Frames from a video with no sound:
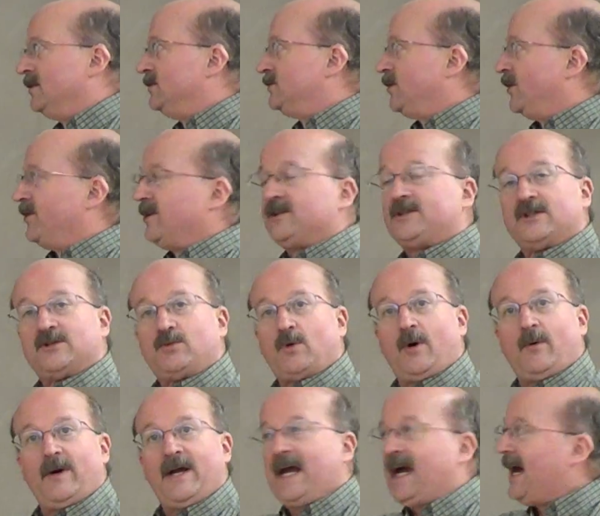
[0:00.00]
So this is
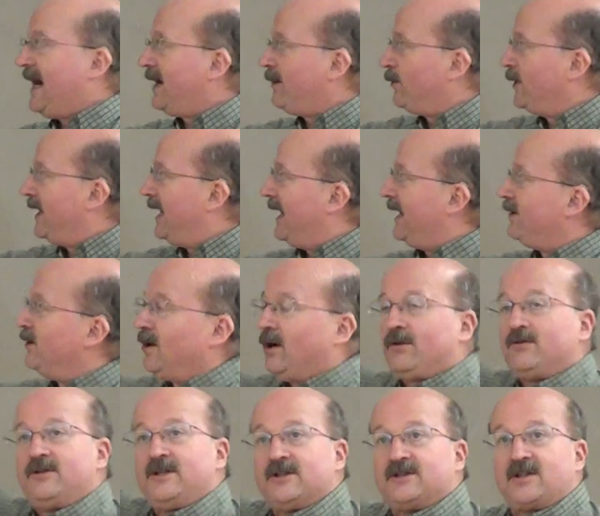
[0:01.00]
what we had. We had
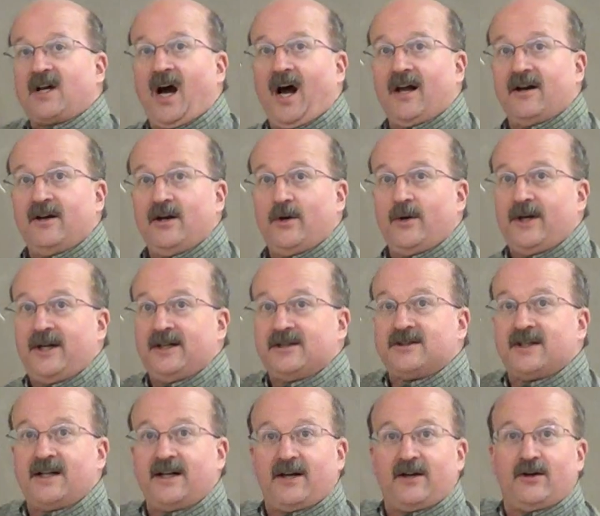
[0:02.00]
no
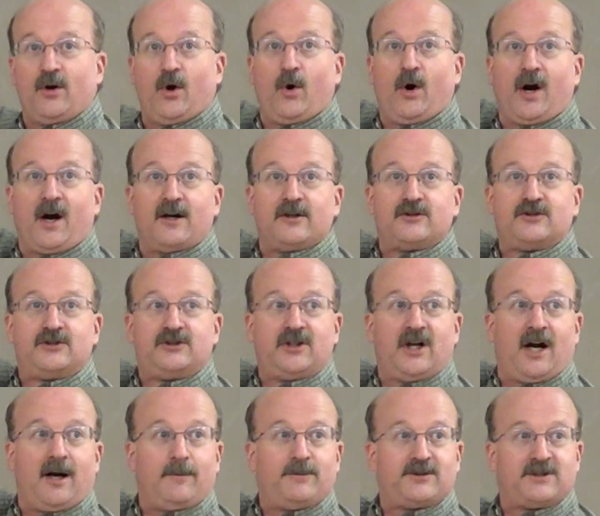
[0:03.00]
discontinuities in here, no large
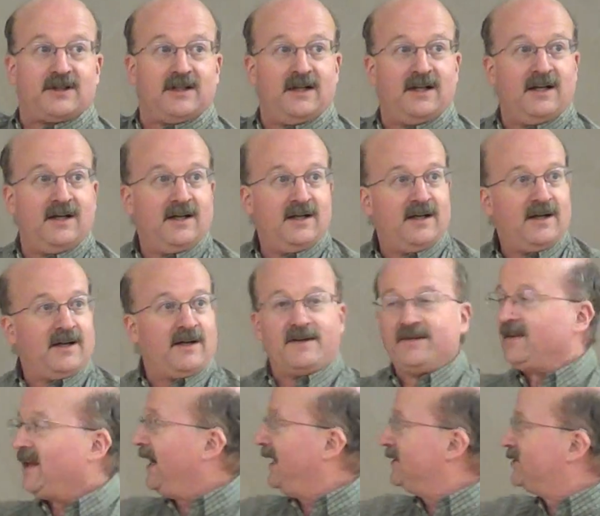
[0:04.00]
jumps.
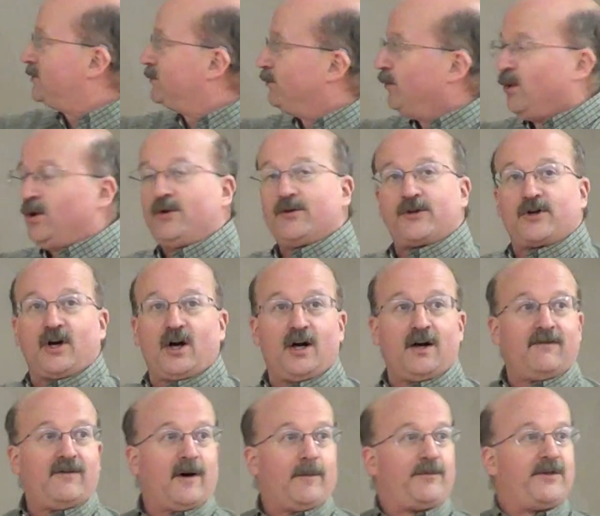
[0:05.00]
Nice smooth
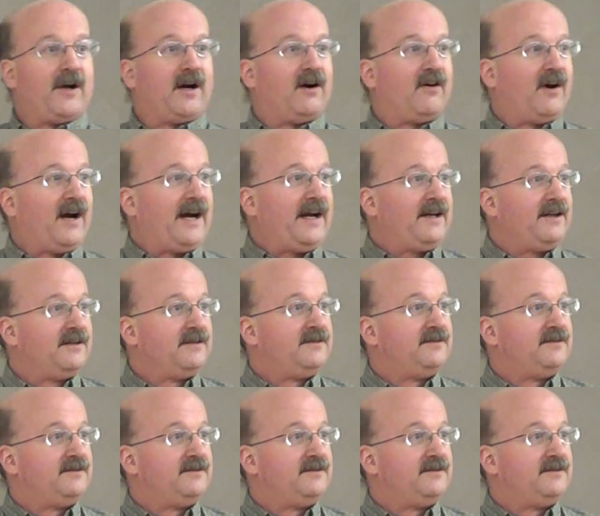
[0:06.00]
curve up there, right?